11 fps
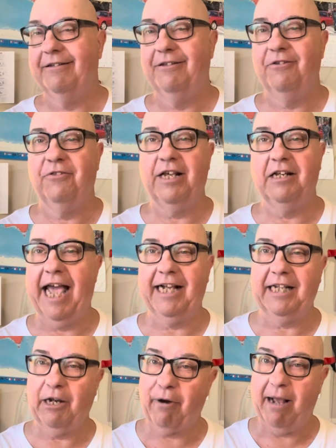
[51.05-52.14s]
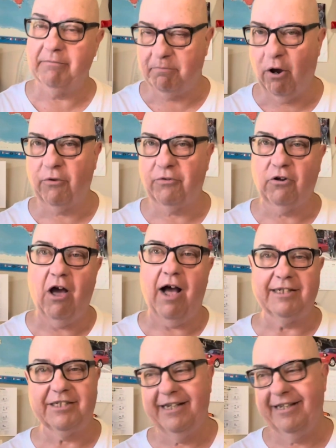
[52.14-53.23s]
the Langley Rams both
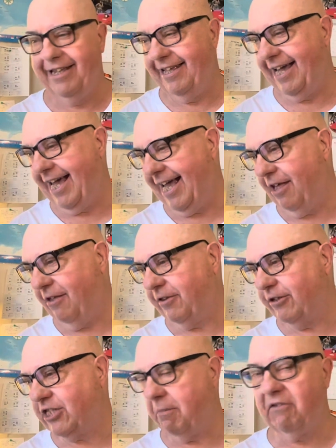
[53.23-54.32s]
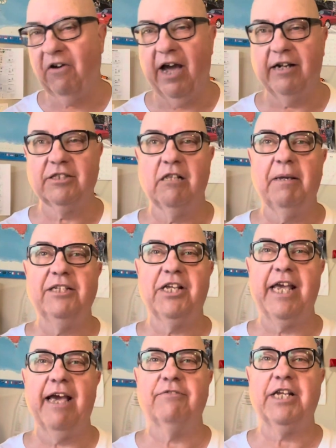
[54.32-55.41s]
lost their semifinals in the
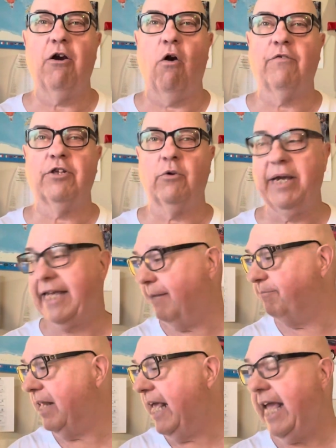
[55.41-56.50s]
BCFC over the weekend.